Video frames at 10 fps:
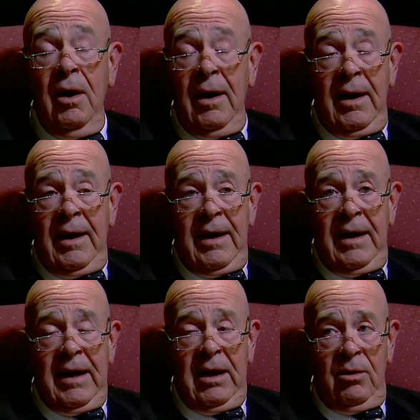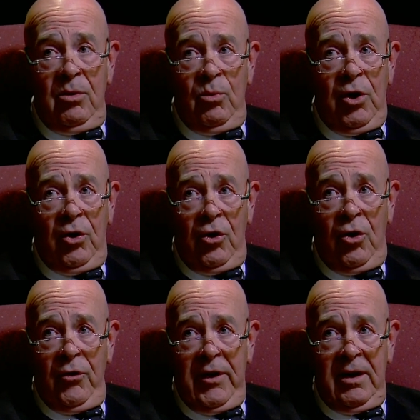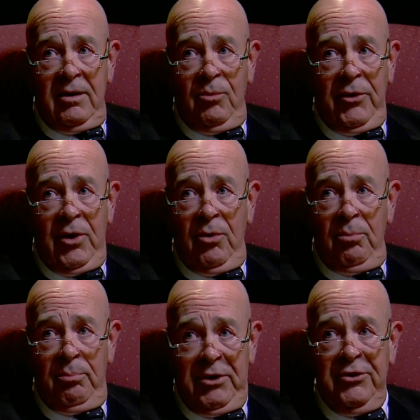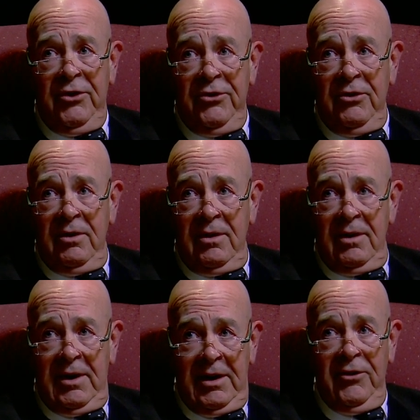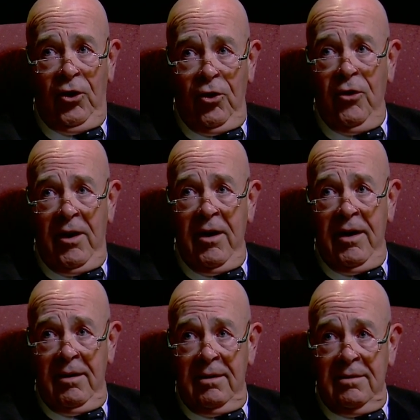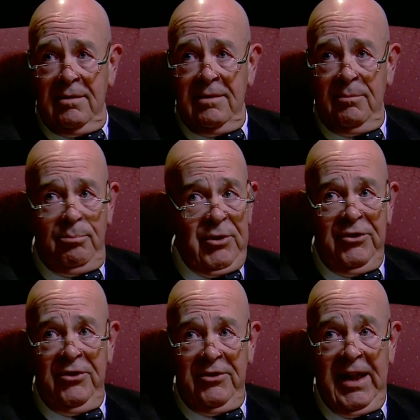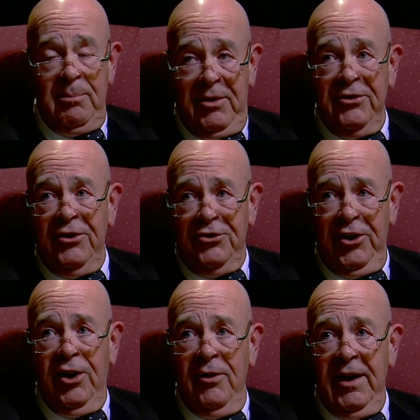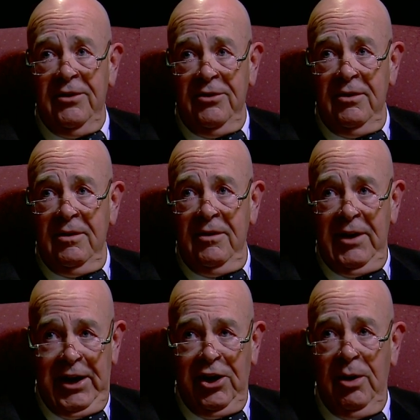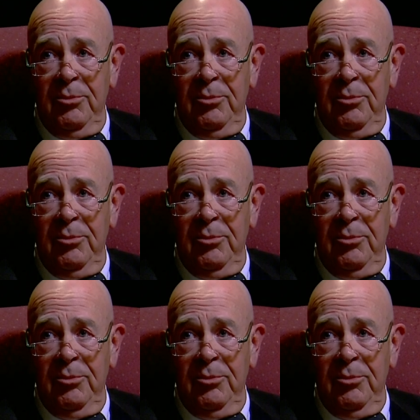So. And we all know that without business in the local area, business generates the incomes.